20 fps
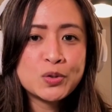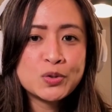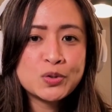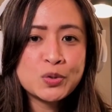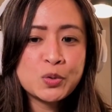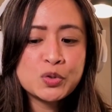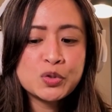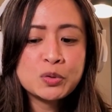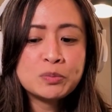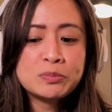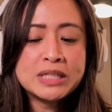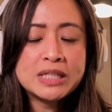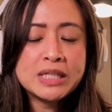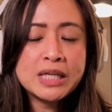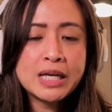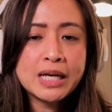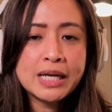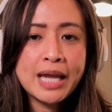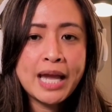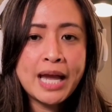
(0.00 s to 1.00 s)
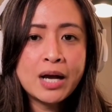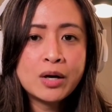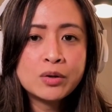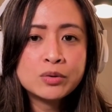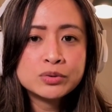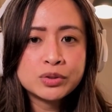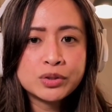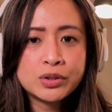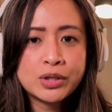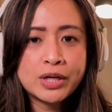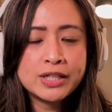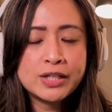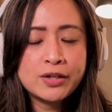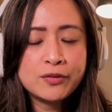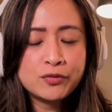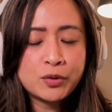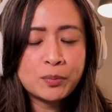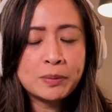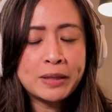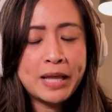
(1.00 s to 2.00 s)
social media account or any
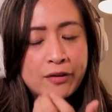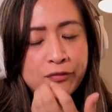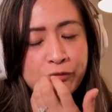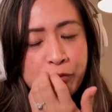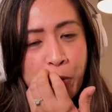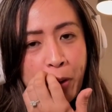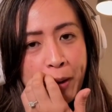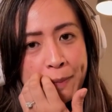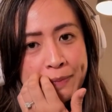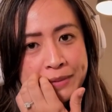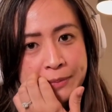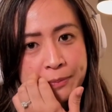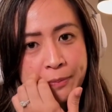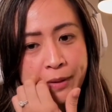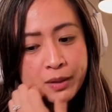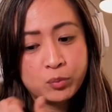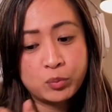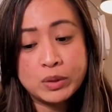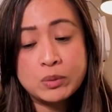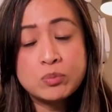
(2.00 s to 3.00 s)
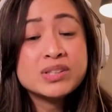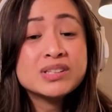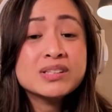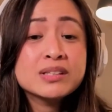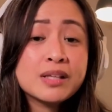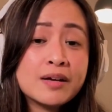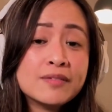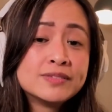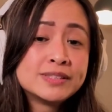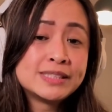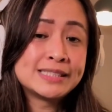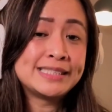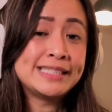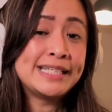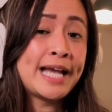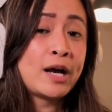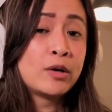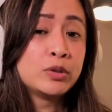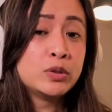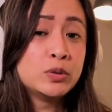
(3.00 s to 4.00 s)
of your platforms, but we would love to see
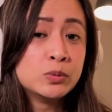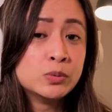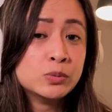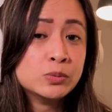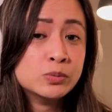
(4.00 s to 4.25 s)
how you